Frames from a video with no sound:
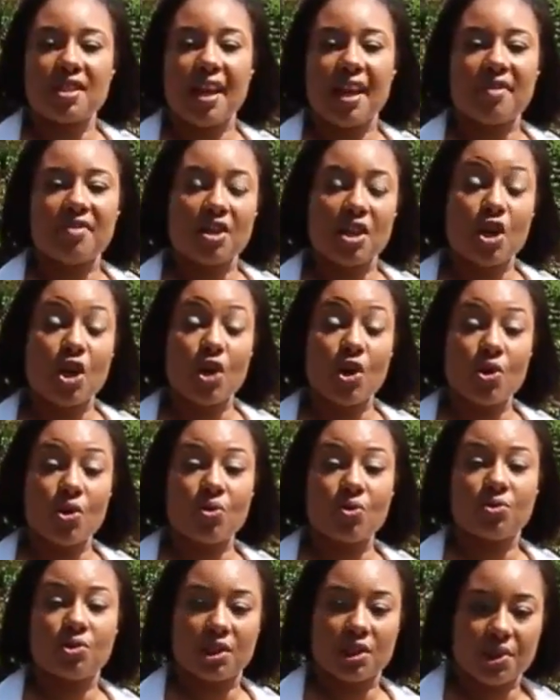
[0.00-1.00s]
have their
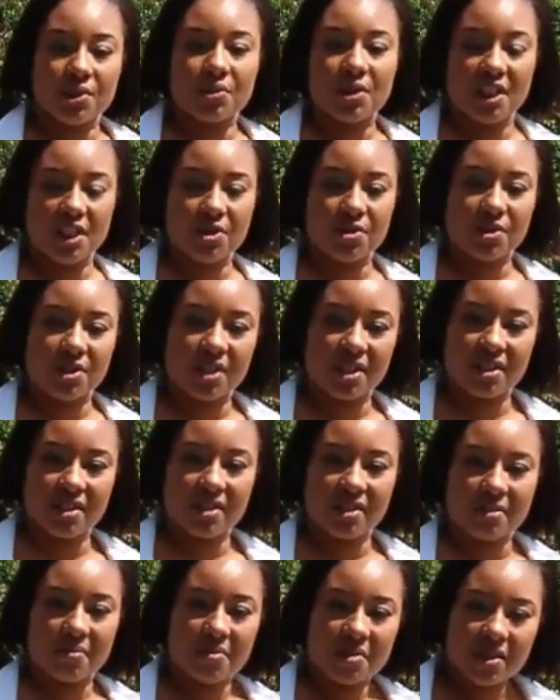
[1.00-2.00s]
own little
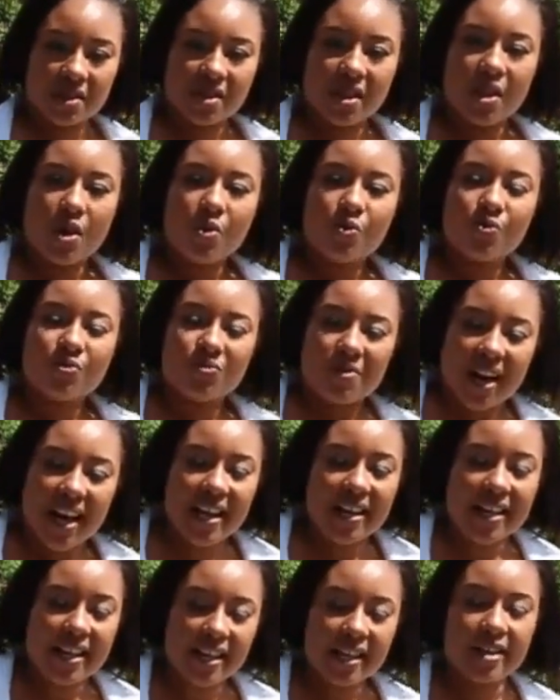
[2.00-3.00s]
ecosystem.
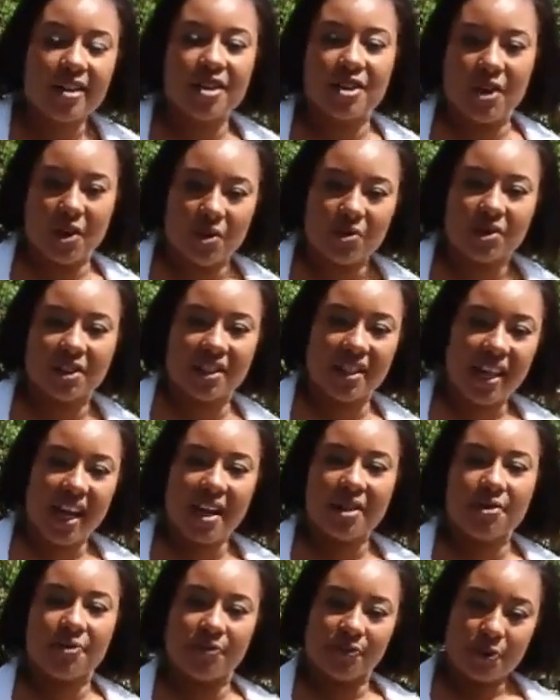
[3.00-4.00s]
Right here in Oakland,
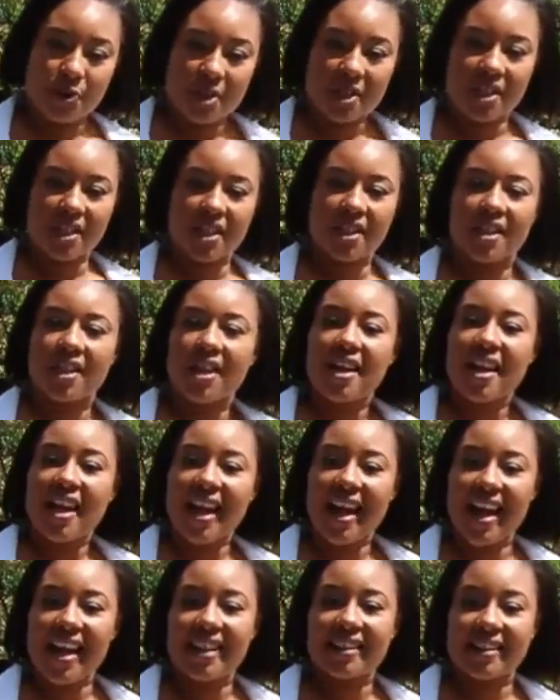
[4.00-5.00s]
California,
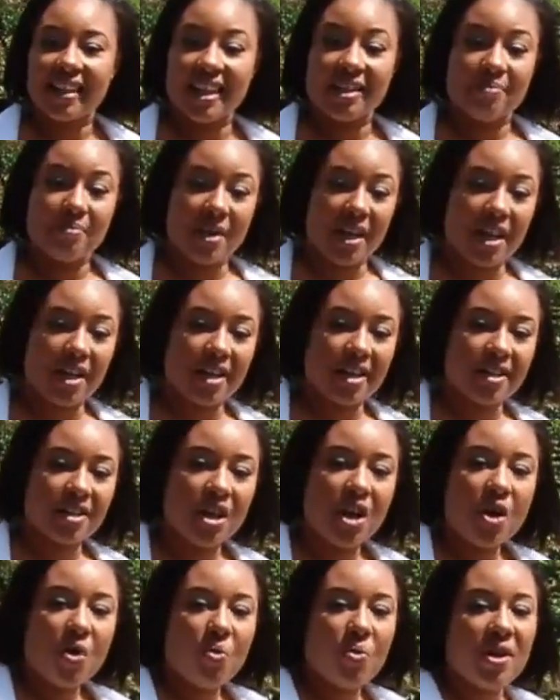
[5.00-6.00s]
at Lake Merritt,
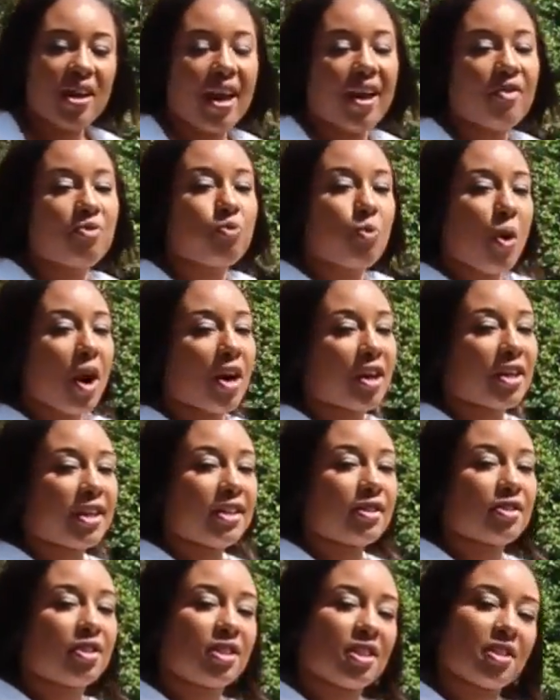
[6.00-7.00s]
we have water
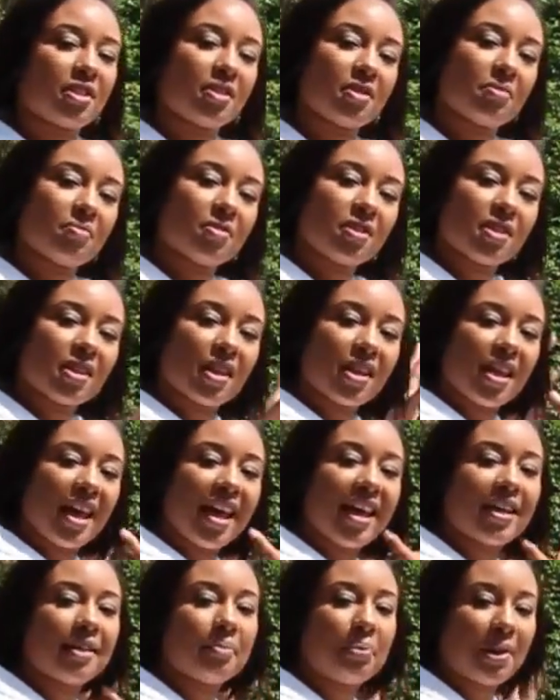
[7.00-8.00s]

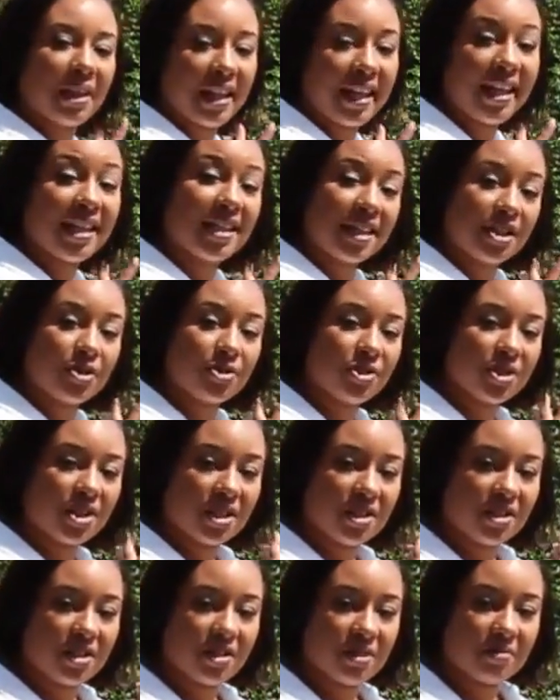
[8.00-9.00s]
ecosystems and plant
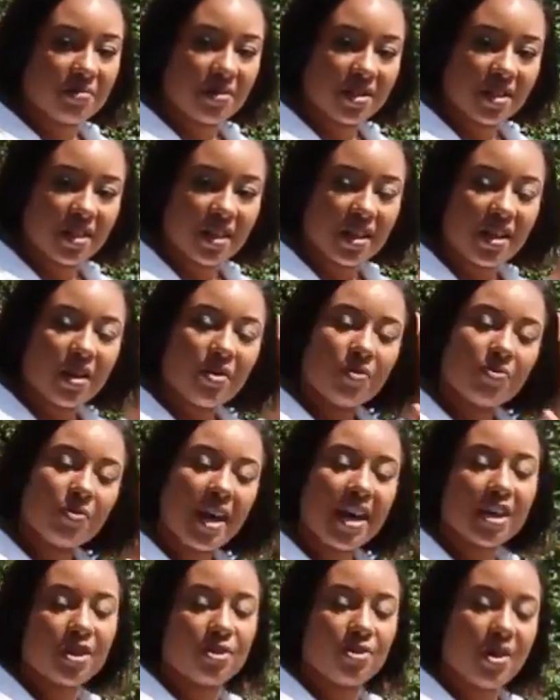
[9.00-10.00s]
ecosystems.
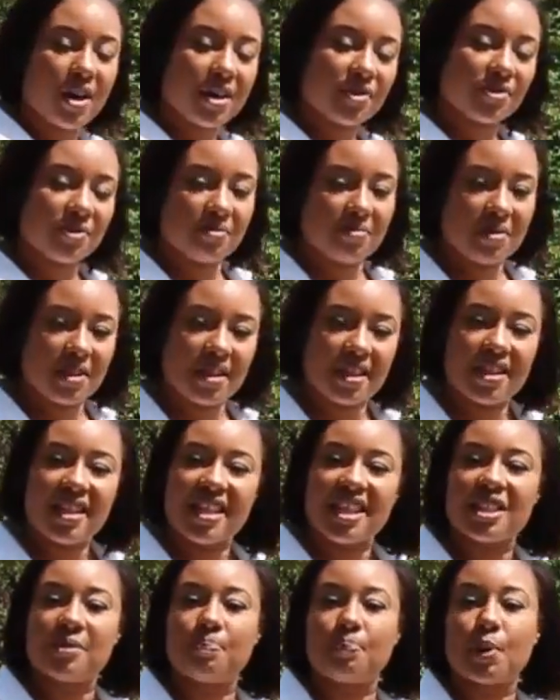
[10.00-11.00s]
Right across from me
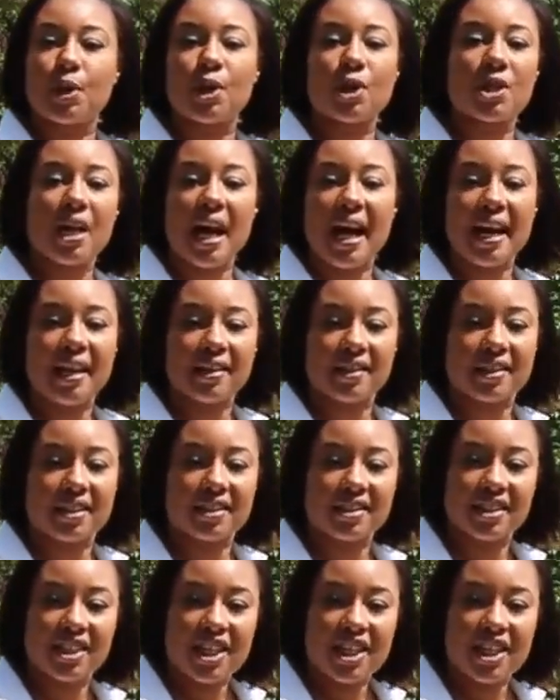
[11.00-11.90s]
is Bird Island.